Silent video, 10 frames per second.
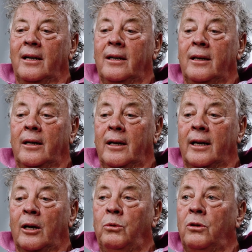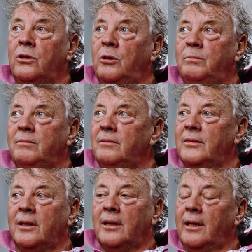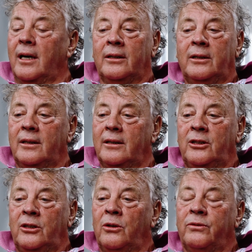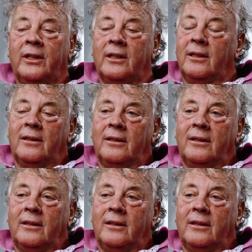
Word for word: Uh, and I woke up uh, and you, you don't think,